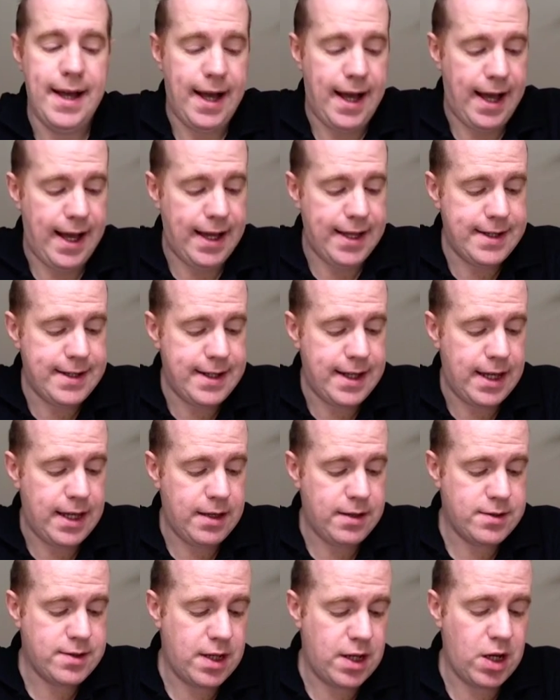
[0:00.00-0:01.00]
And
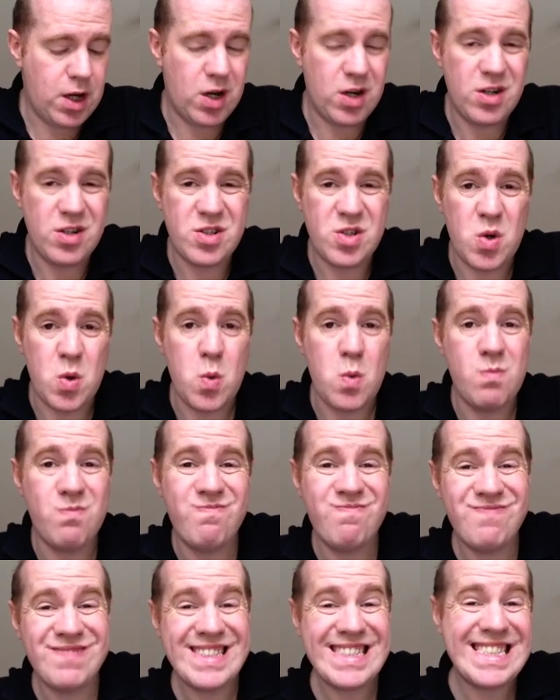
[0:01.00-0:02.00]
so you are, so
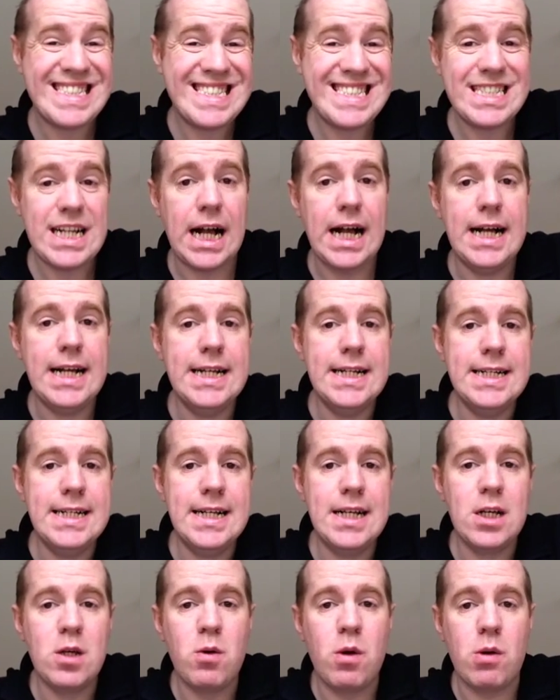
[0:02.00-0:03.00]

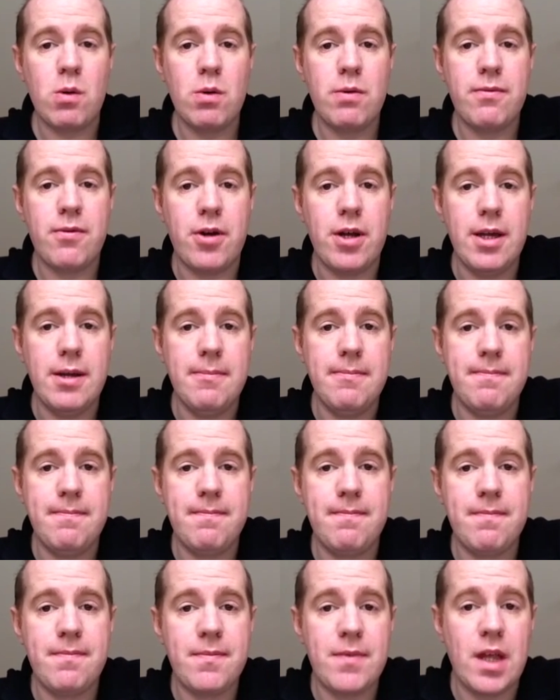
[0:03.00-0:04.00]
quick one for you.
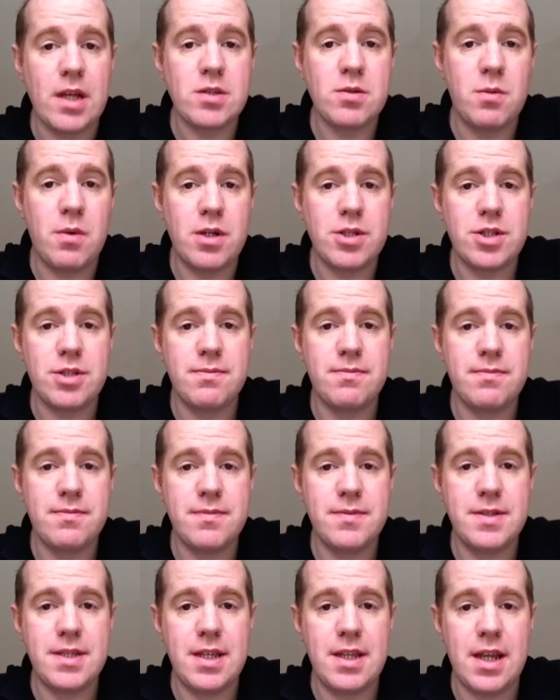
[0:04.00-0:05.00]
Thanks for watching,
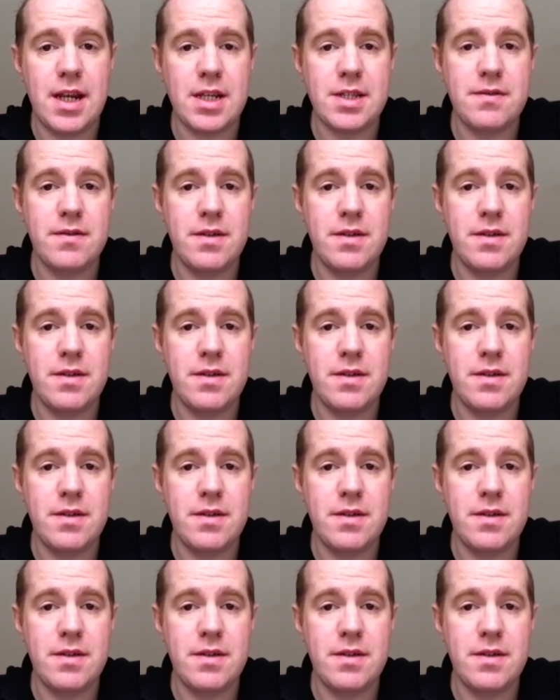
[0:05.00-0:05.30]
see you in the next